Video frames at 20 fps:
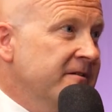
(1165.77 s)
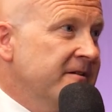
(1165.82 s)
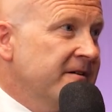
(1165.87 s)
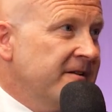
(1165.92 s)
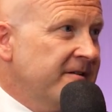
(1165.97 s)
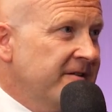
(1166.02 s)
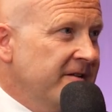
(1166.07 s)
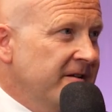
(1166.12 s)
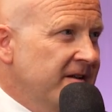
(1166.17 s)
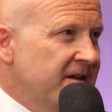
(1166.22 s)
And I
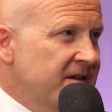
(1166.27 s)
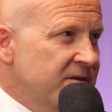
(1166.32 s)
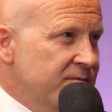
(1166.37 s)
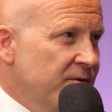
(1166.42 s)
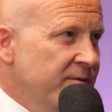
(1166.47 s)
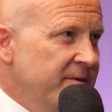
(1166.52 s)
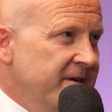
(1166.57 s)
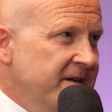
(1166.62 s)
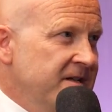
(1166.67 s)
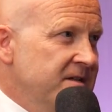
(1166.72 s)
think that's
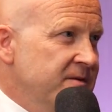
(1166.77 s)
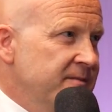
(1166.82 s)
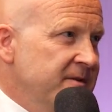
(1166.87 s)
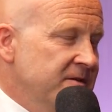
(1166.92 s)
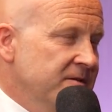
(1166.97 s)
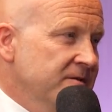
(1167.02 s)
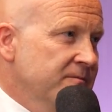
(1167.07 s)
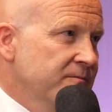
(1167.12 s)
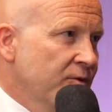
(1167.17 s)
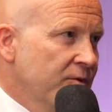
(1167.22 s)
what we need to be
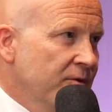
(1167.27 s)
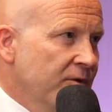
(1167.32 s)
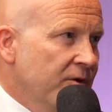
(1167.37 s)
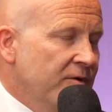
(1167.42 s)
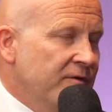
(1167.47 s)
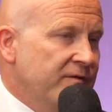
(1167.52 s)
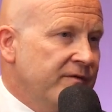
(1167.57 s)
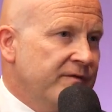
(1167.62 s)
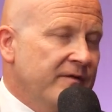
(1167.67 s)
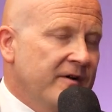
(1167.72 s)
doing more
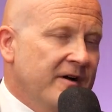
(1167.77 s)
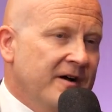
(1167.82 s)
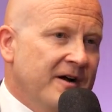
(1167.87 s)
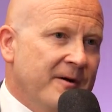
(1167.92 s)
of.